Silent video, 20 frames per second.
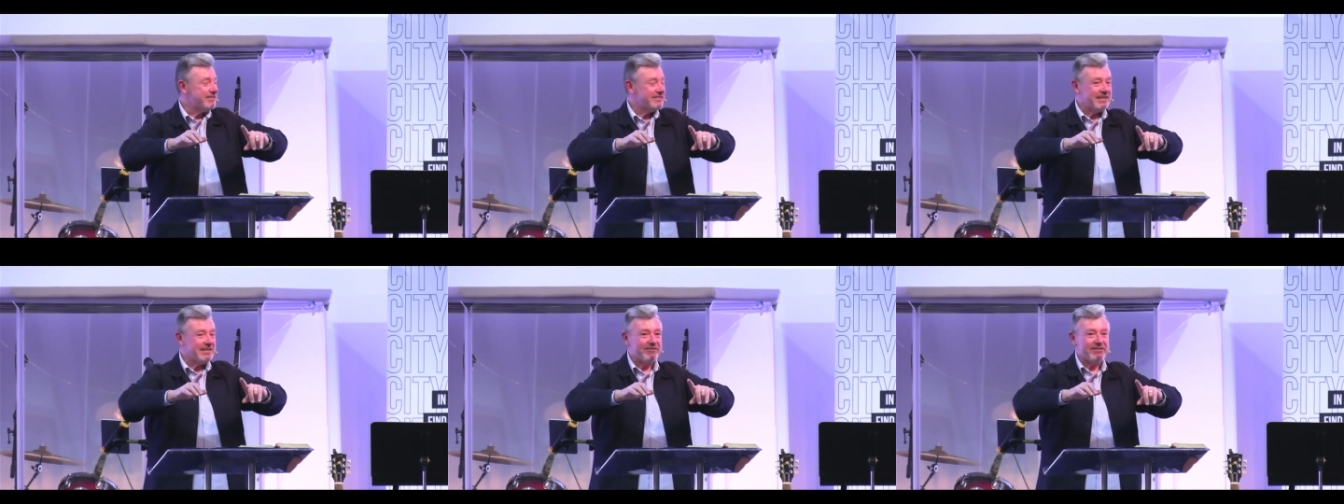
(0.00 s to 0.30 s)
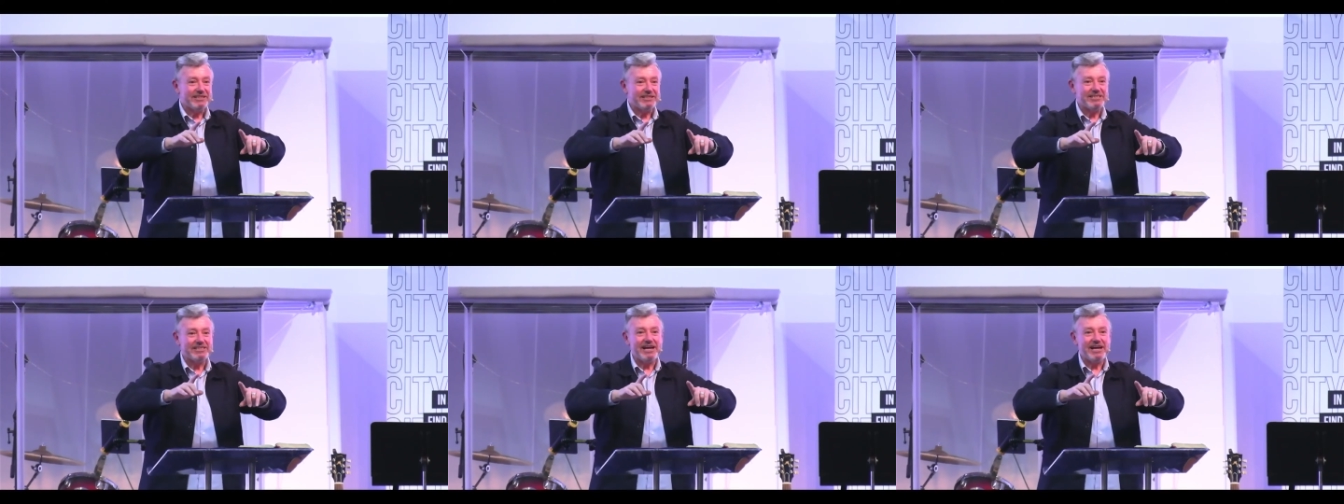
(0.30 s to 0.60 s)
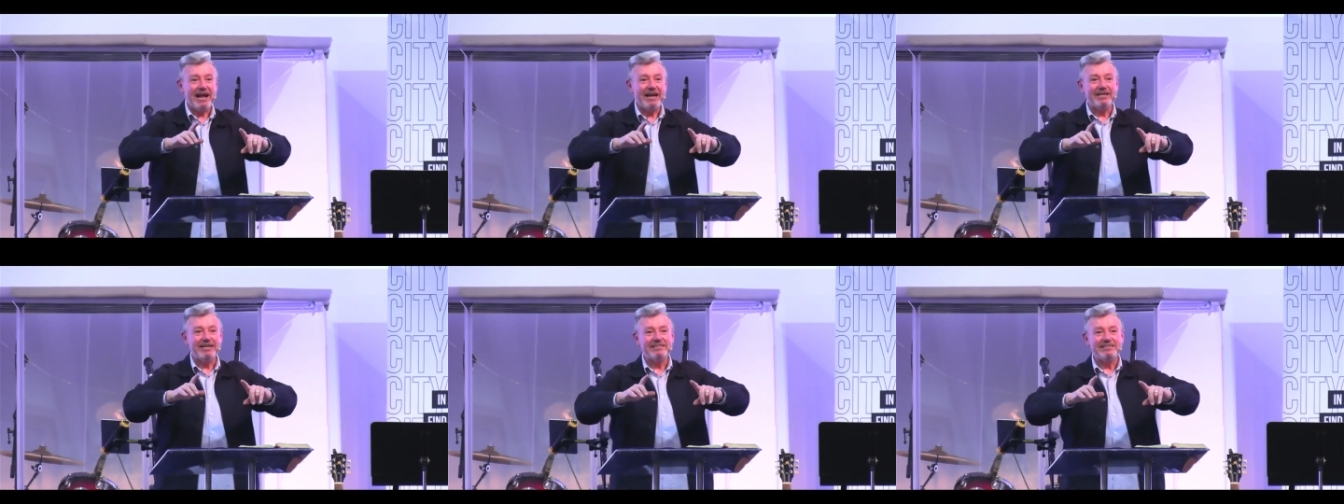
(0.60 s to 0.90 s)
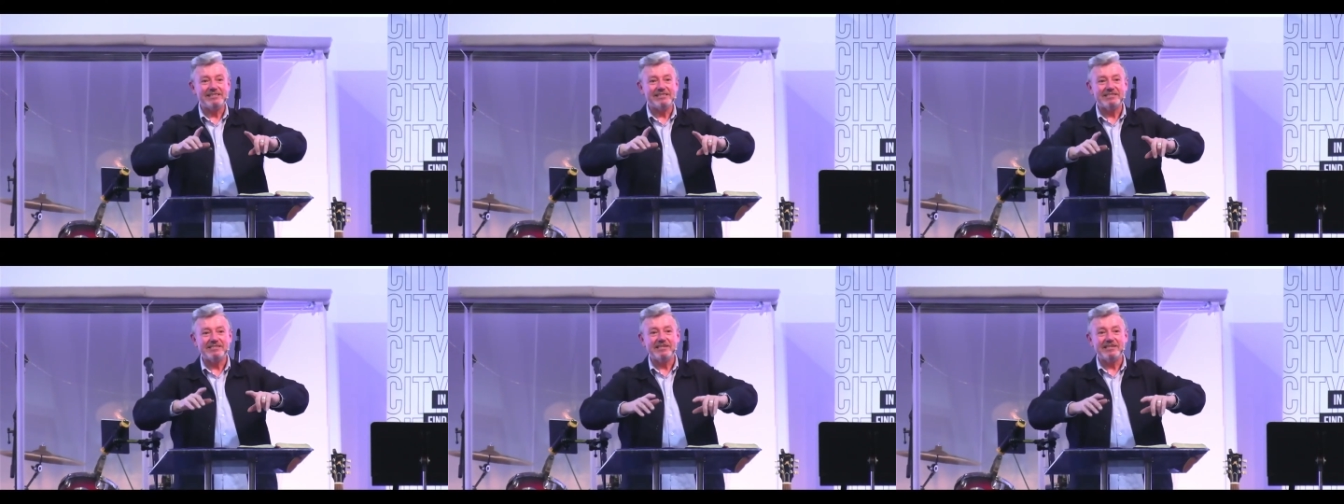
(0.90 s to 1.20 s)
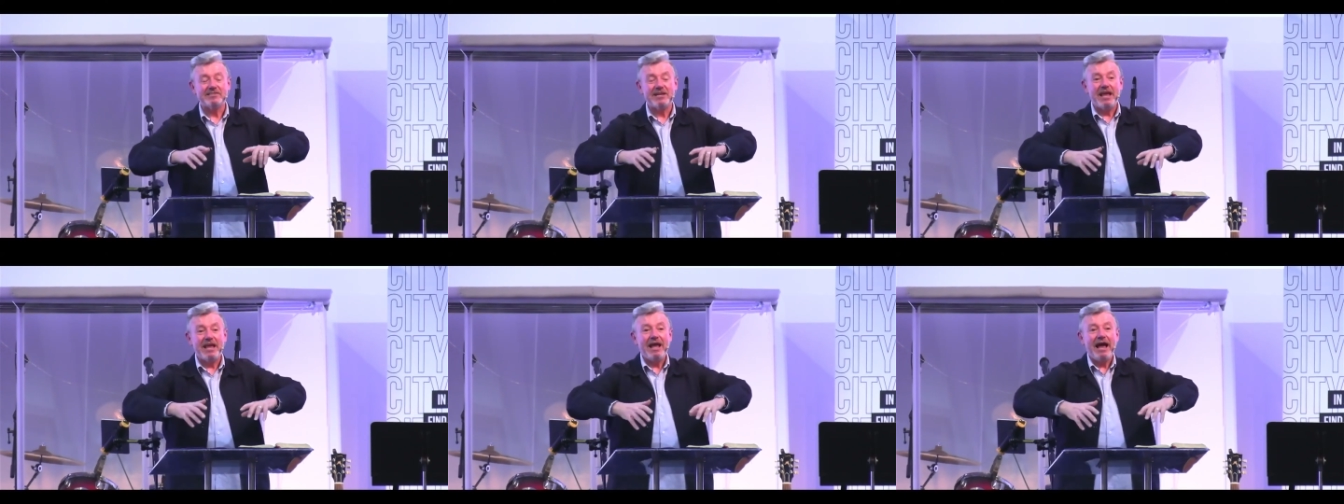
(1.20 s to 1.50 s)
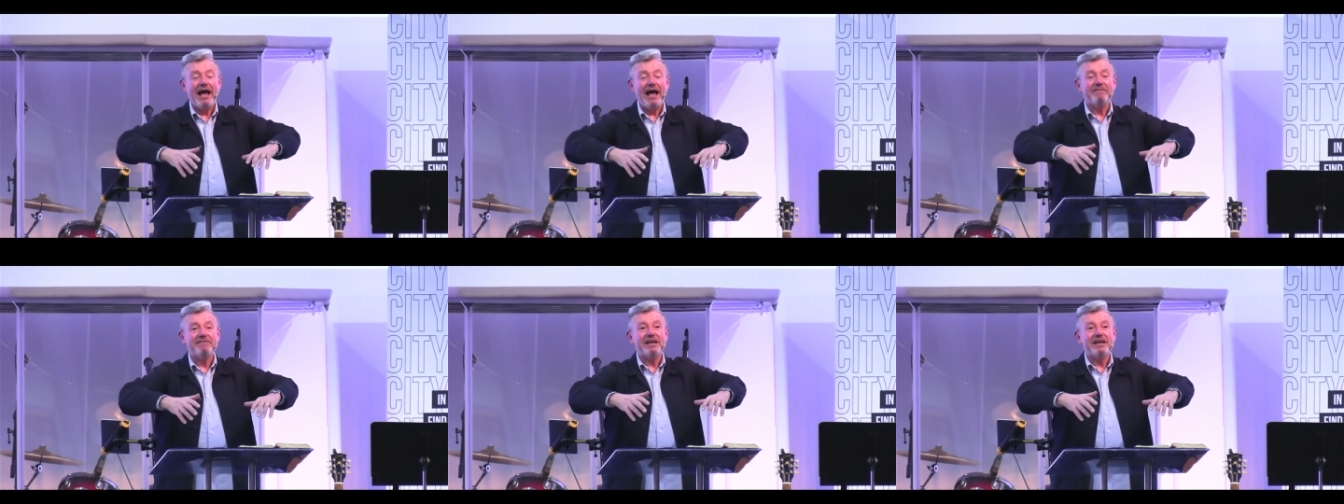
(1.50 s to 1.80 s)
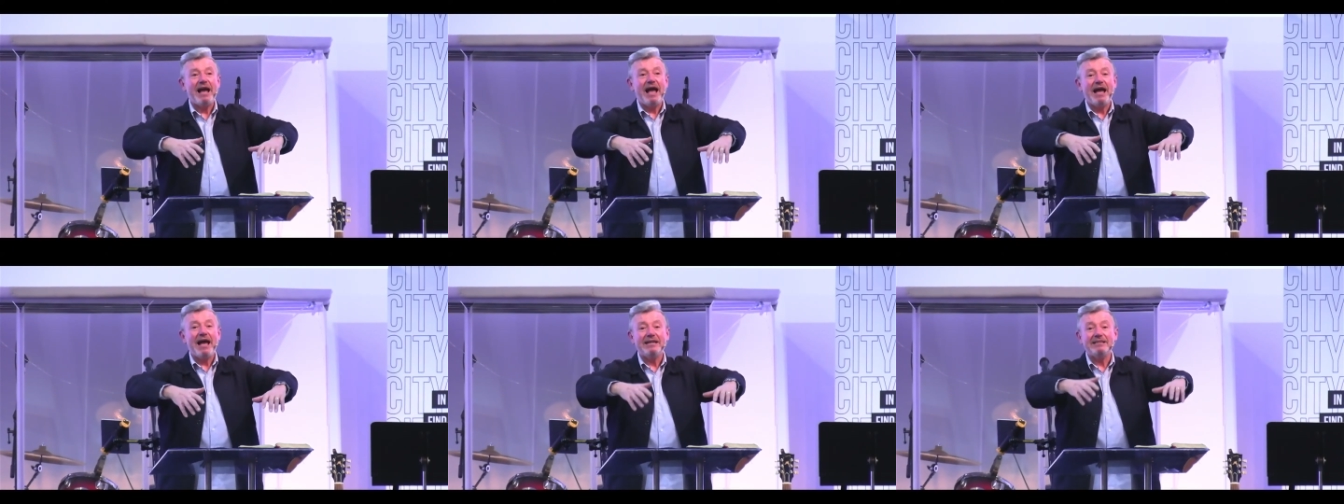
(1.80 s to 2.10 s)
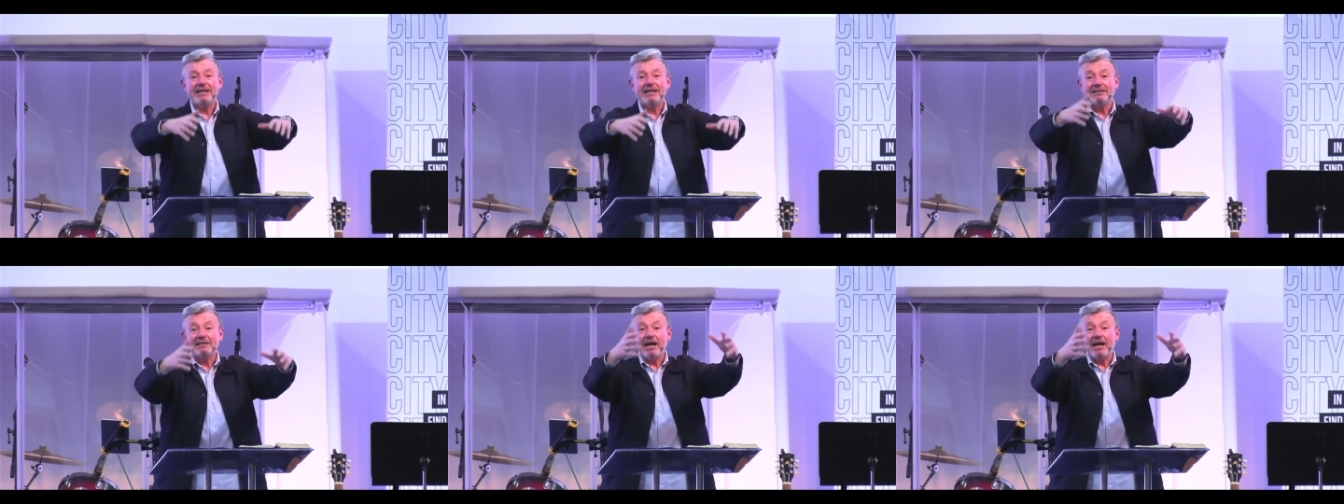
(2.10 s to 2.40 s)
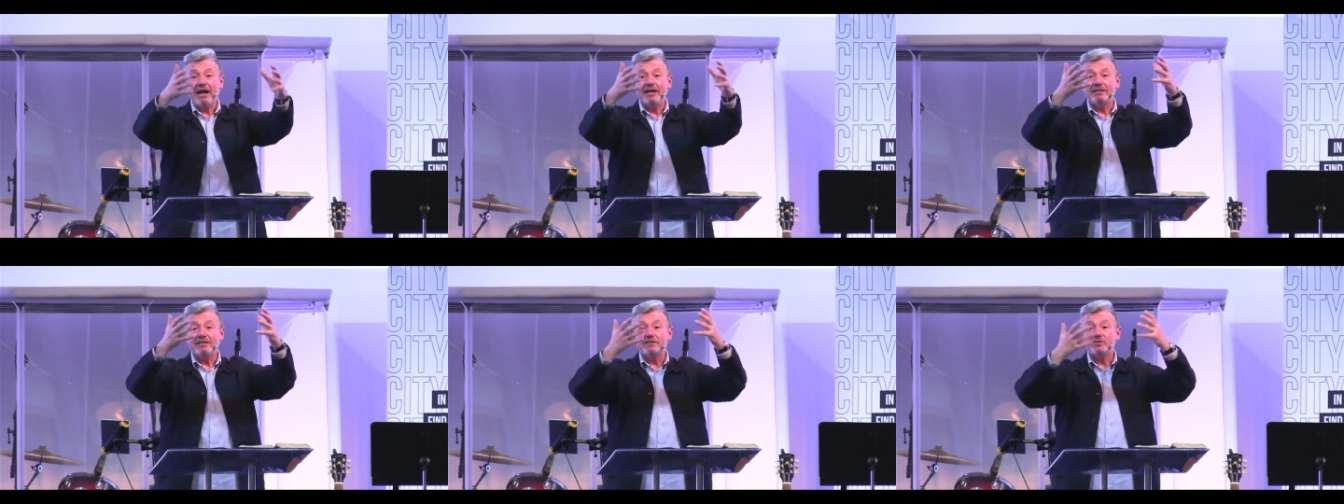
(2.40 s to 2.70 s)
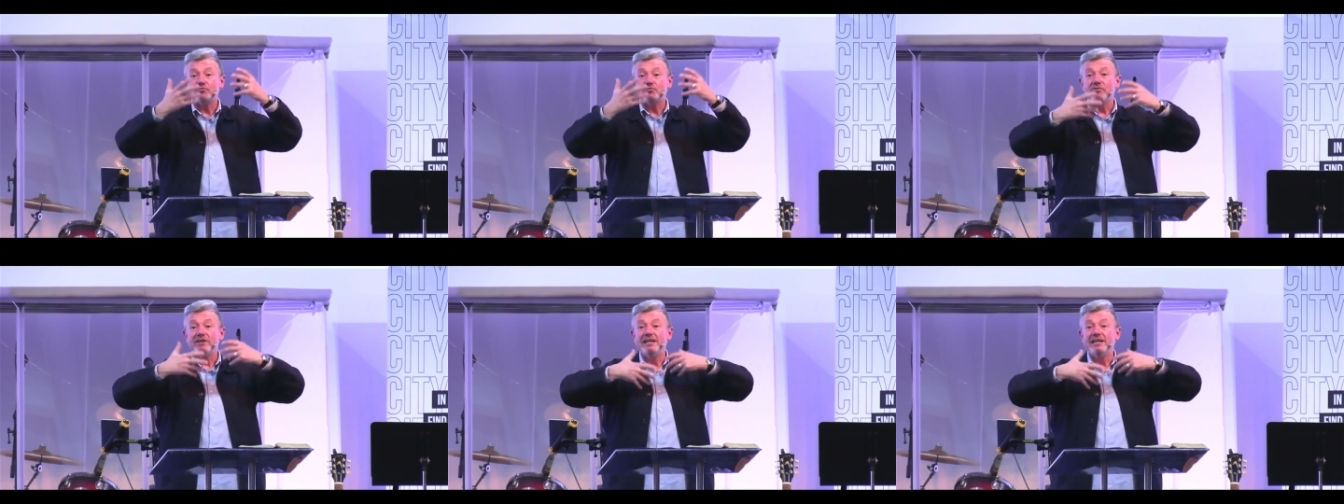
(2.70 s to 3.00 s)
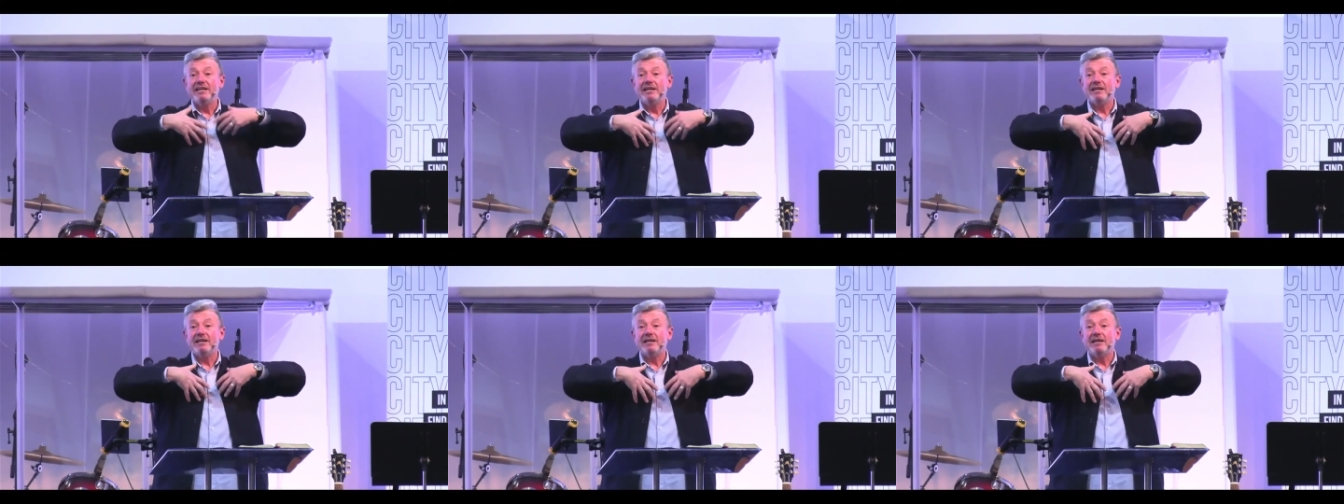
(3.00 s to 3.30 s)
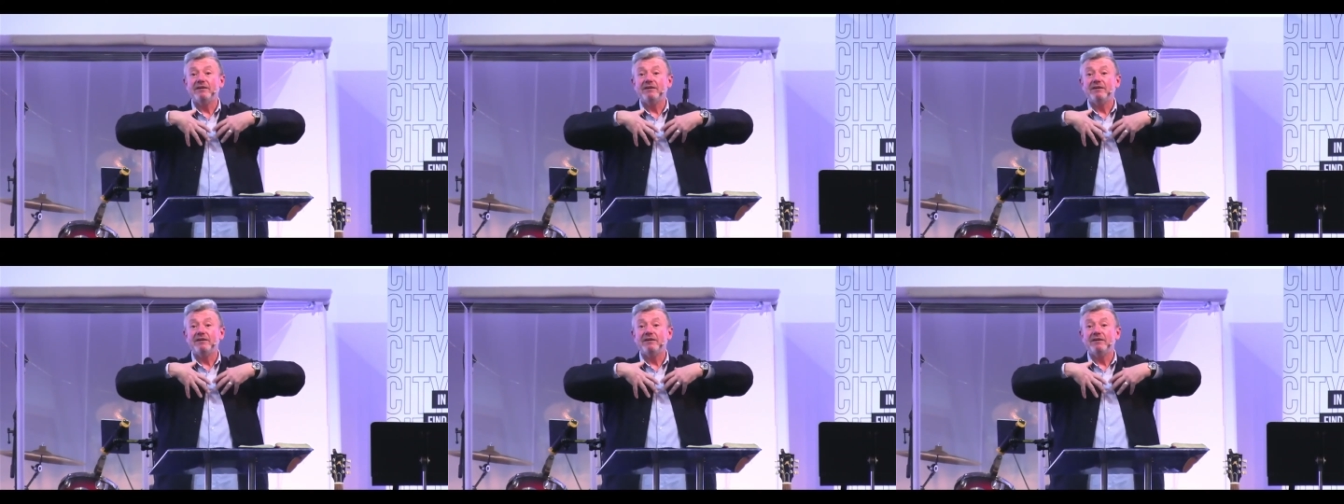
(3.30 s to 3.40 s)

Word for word: now, the challenge is this having had that kindness re-